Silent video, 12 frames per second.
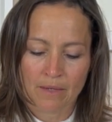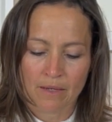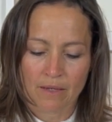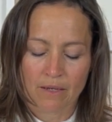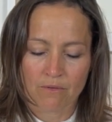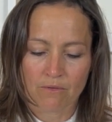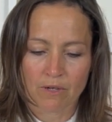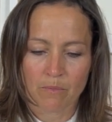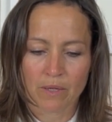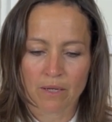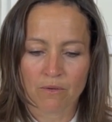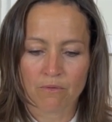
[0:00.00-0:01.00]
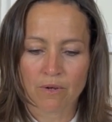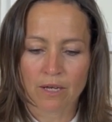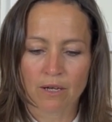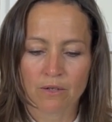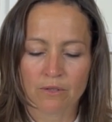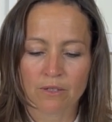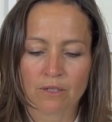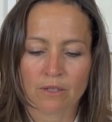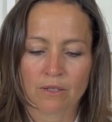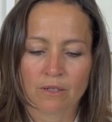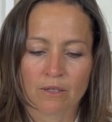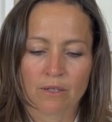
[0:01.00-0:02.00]
And rubbing around.
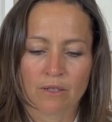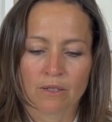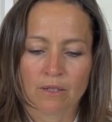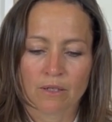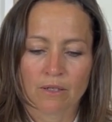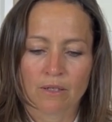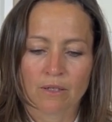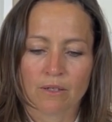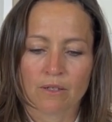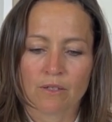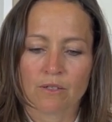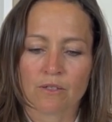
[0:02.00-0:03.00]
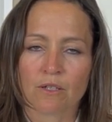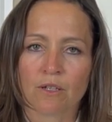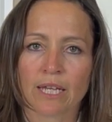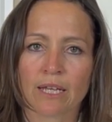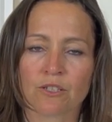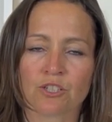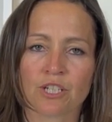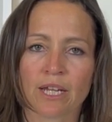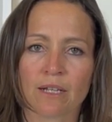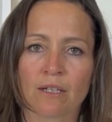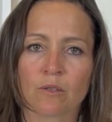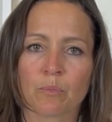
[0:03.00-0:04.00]
So again,
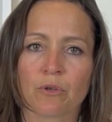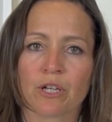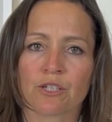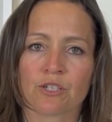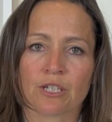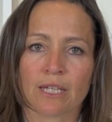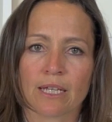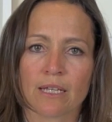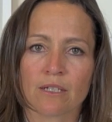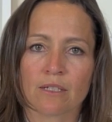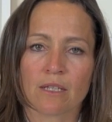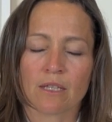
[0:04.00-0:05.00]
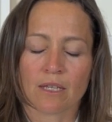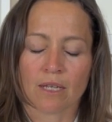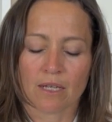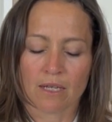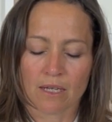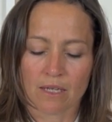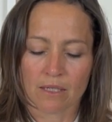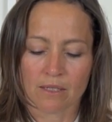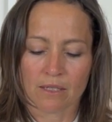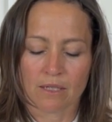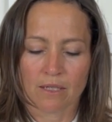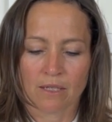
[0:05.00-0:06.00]
gentle pressure into the kidneys,
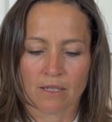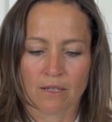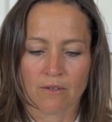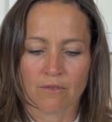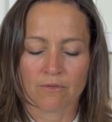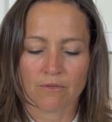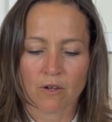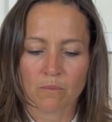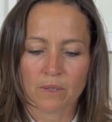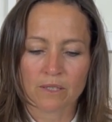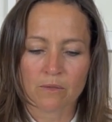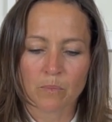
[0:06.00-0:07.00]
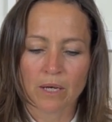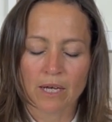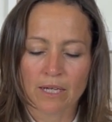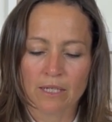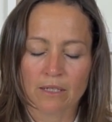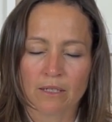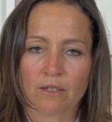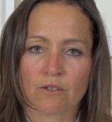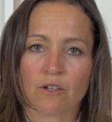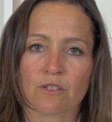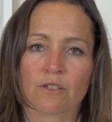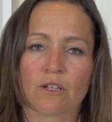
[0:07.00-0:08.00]
from the spine,
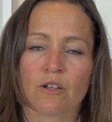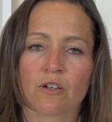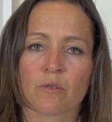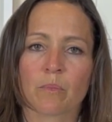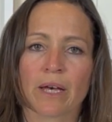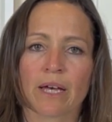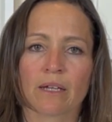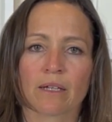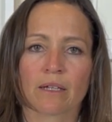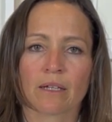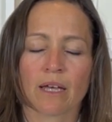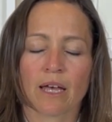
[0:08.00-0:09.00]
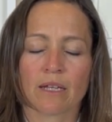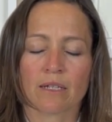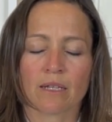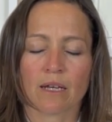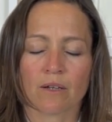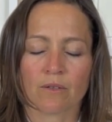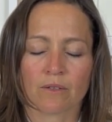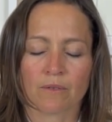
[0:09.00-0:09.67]
across the lower back, and down.